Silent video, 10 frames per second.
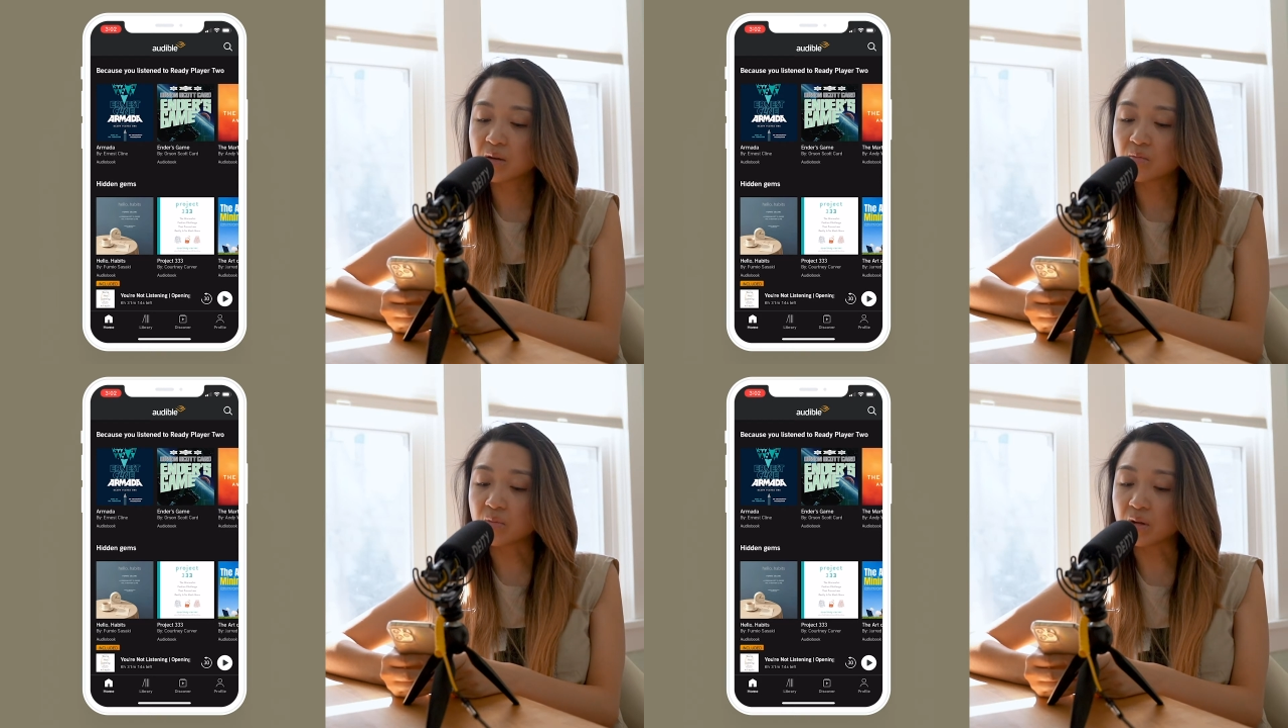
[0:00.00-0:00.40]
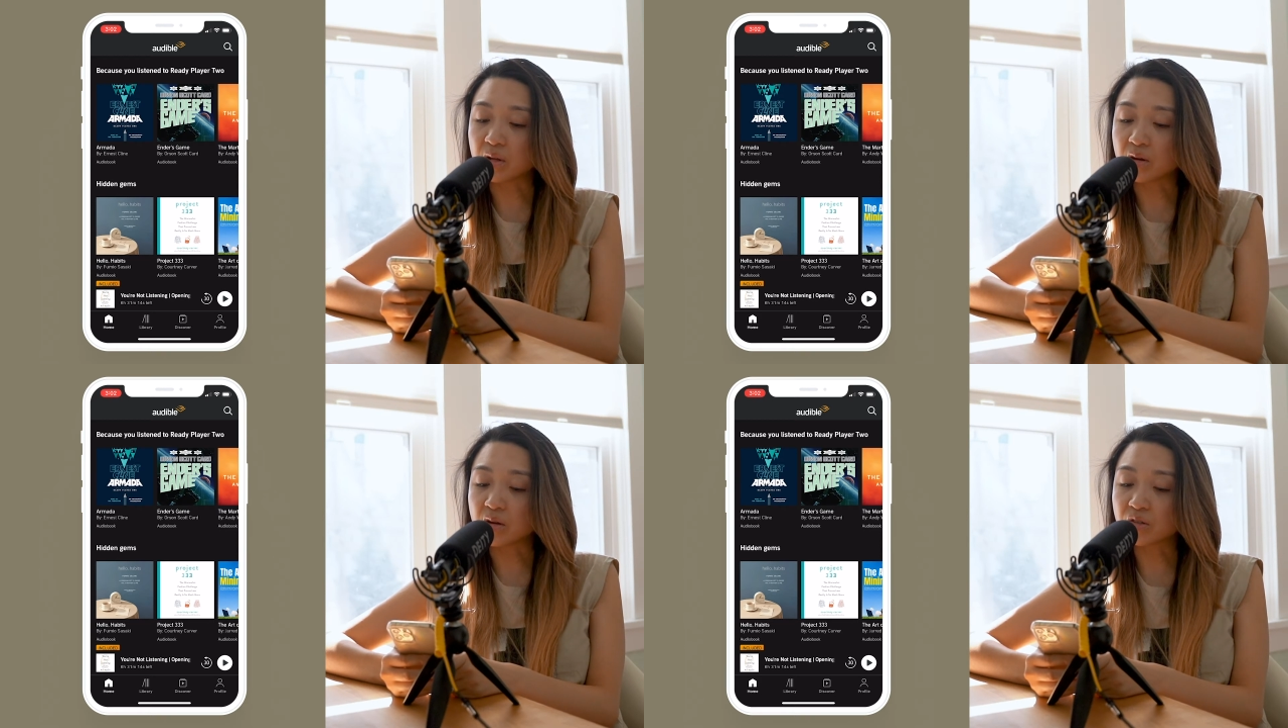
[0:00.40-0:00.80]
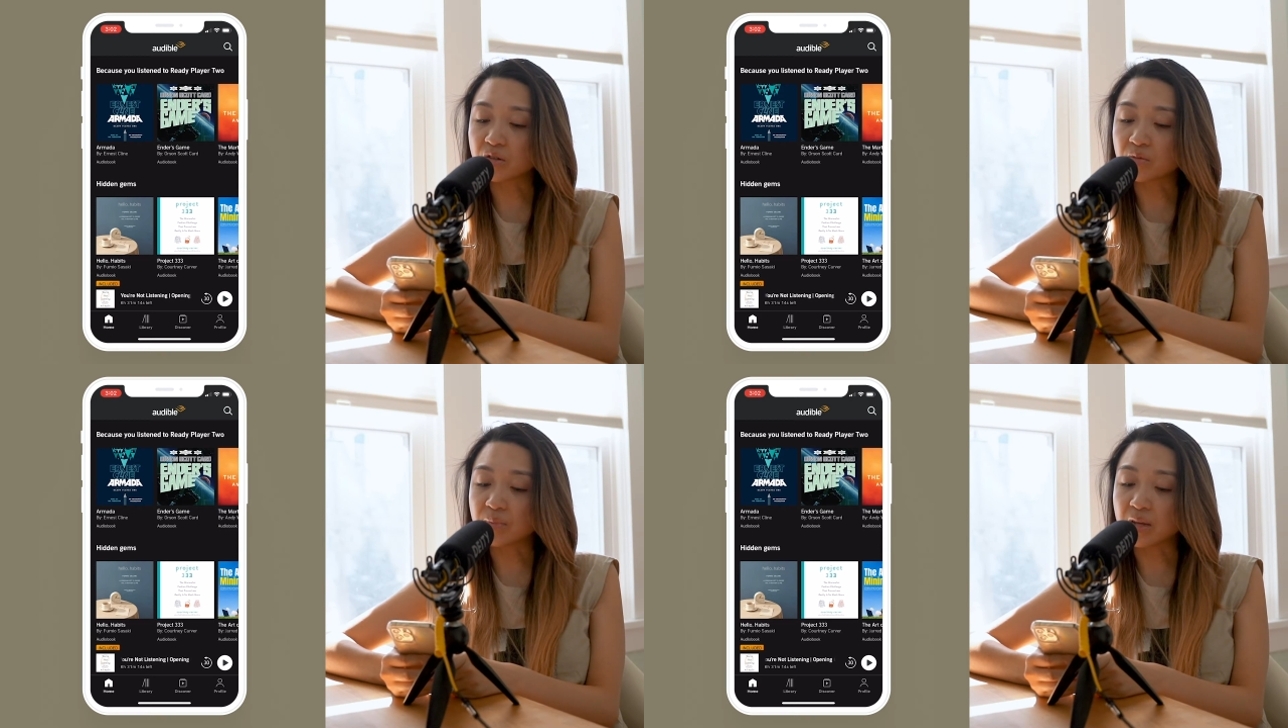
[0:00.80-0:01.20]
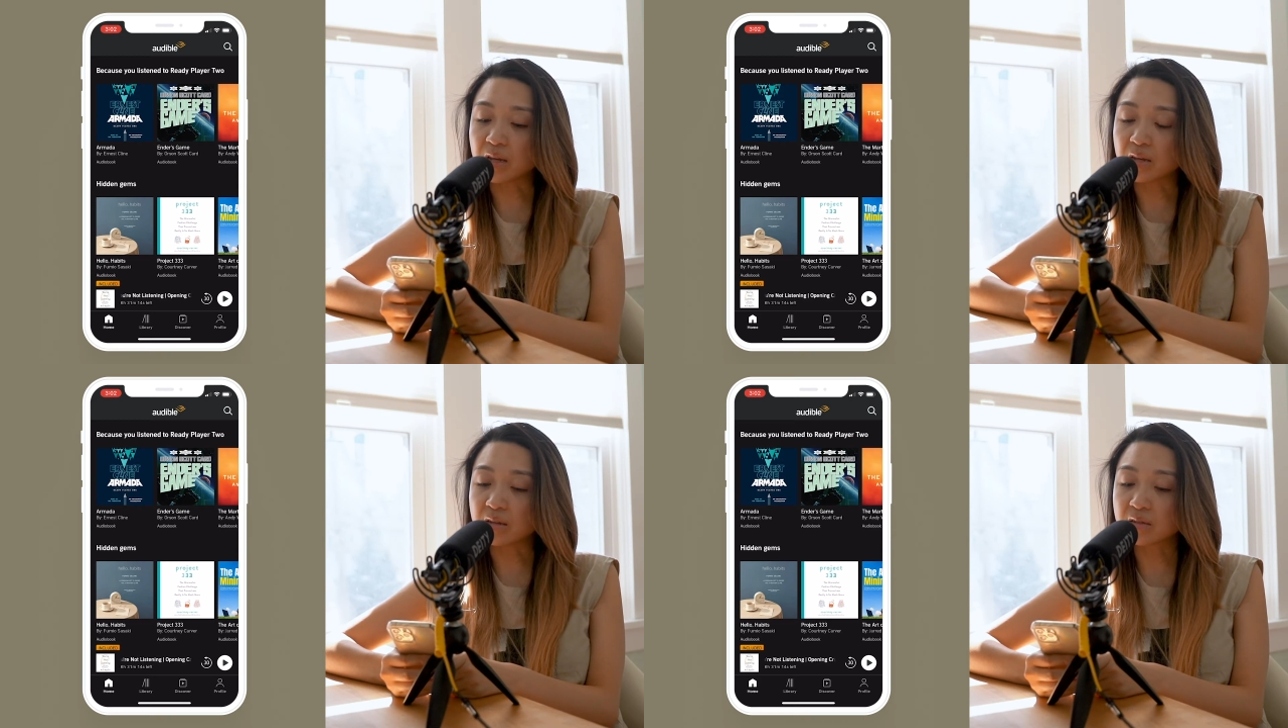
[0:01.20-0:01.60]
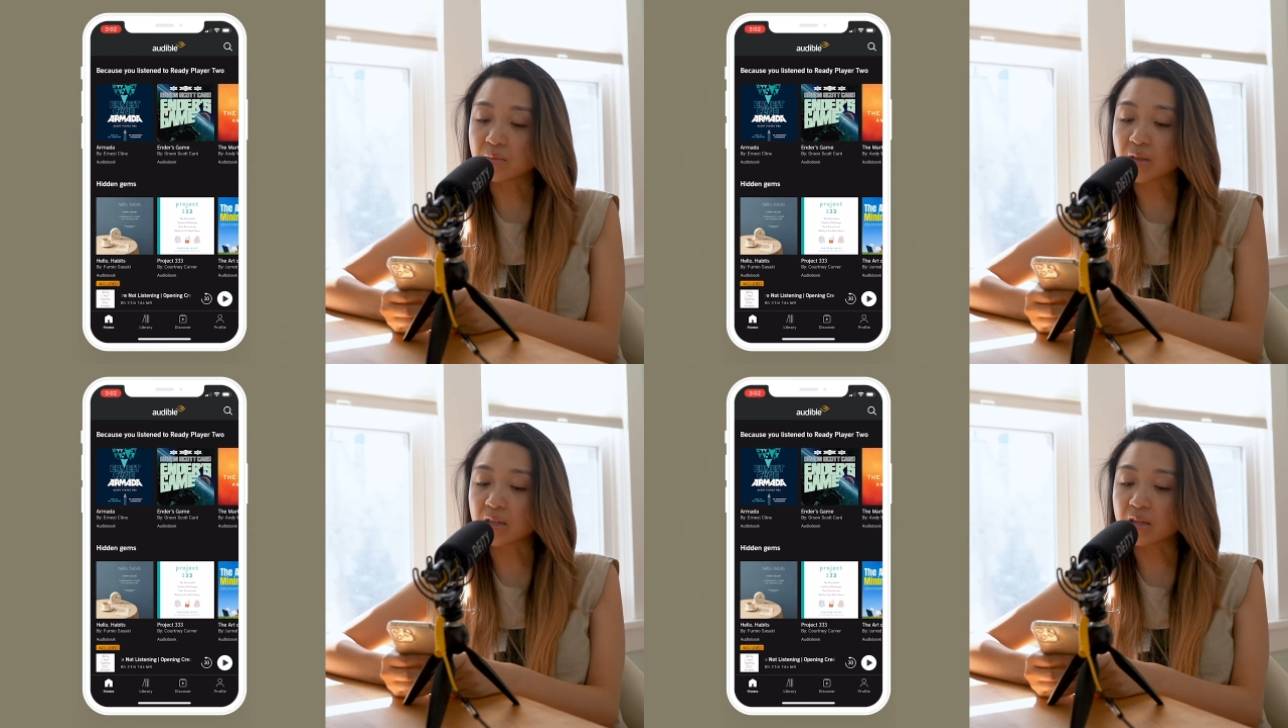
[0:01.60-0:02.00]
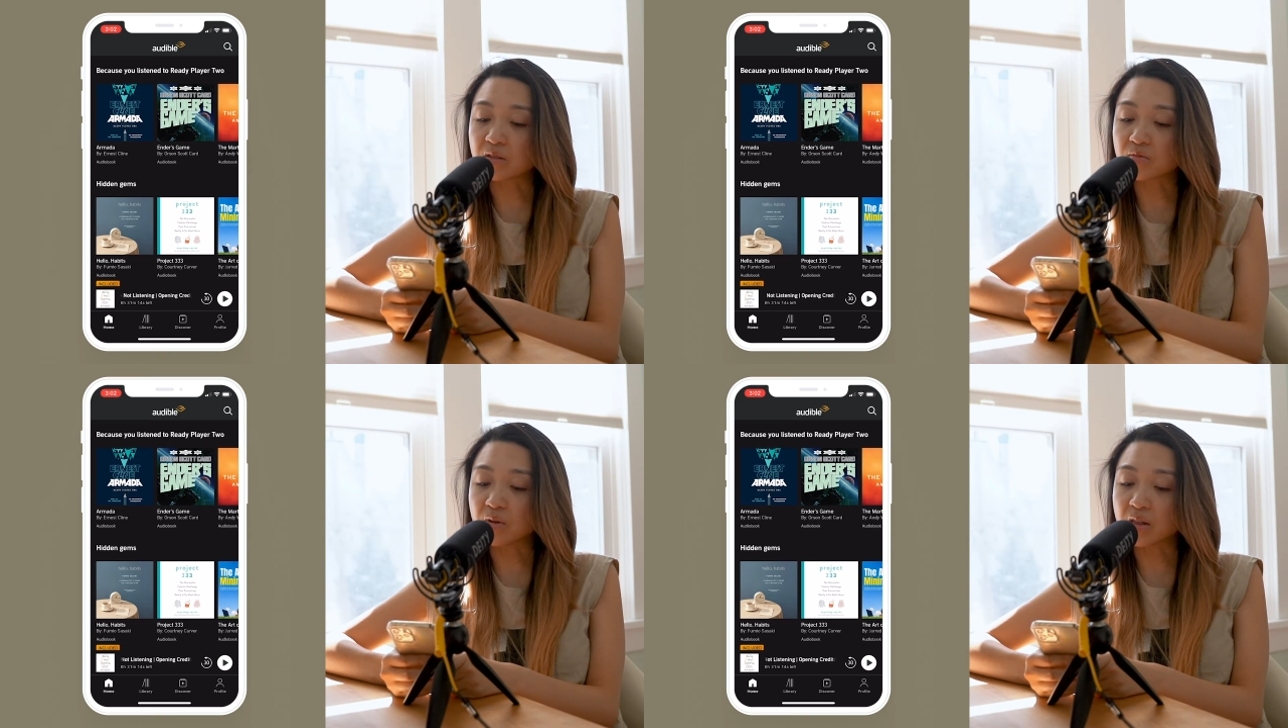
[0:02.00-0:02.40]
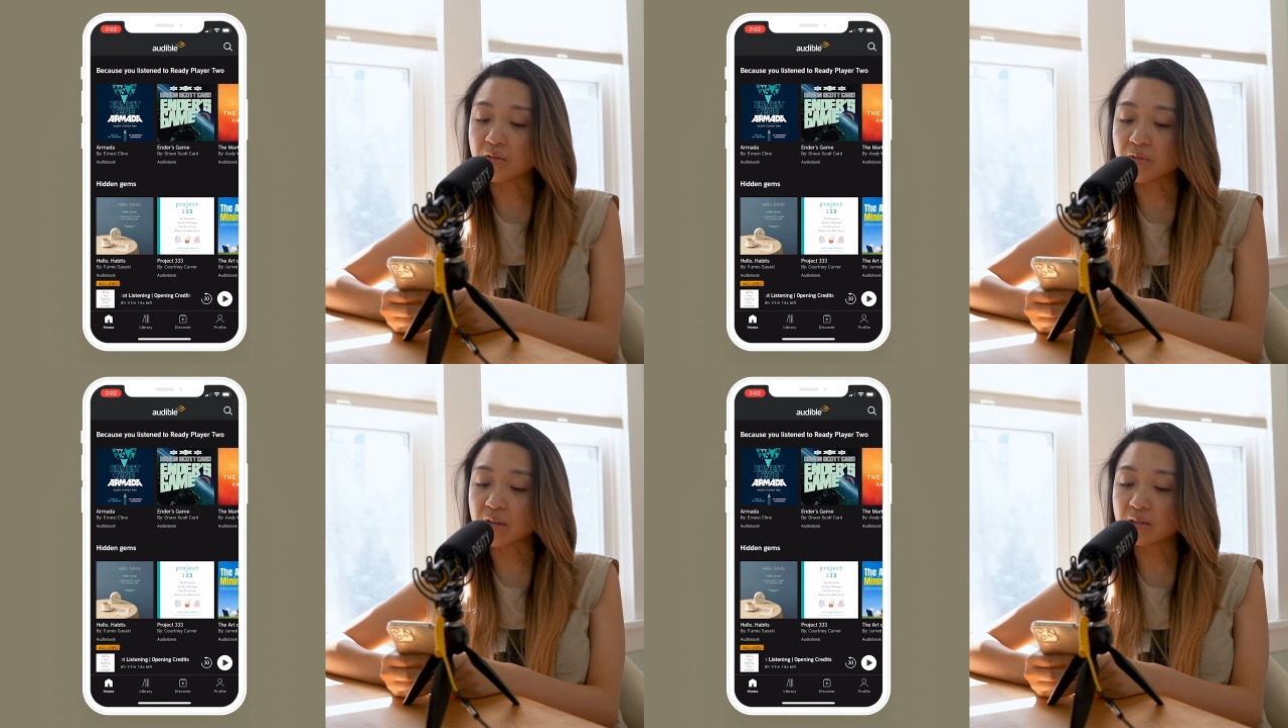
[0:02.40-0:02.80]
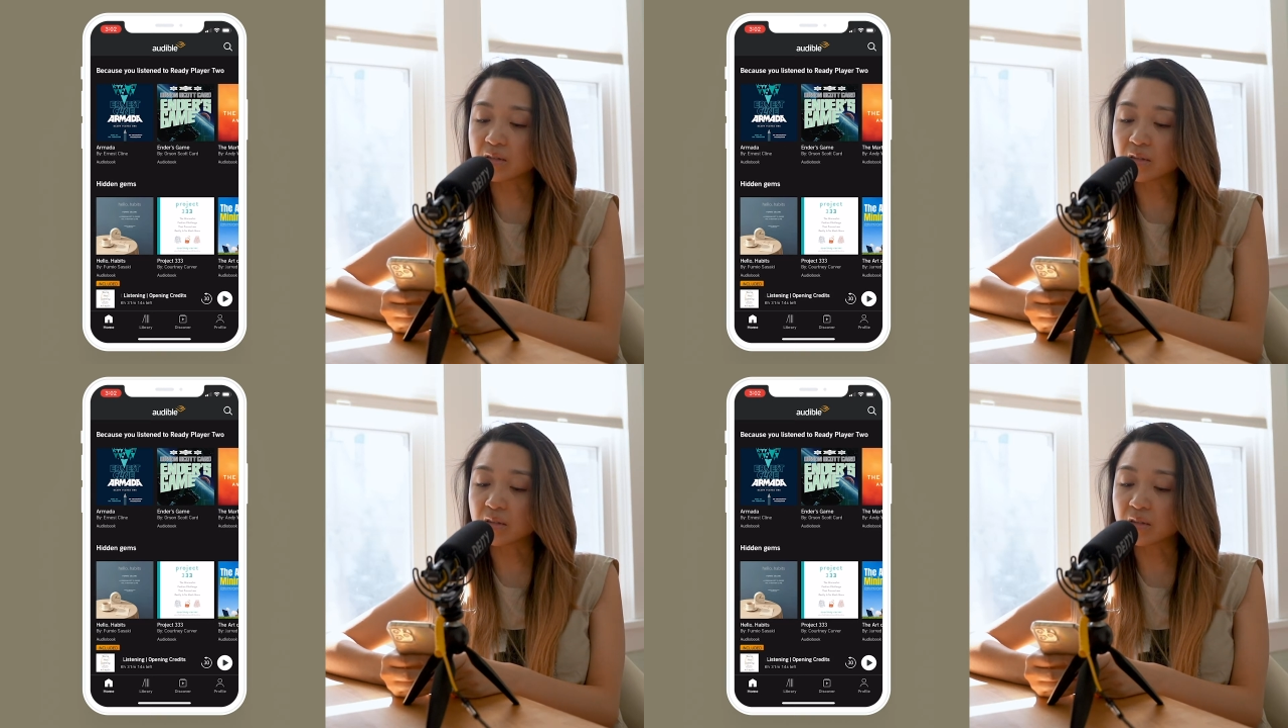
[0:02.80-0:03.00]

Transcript: would also be something that's relevant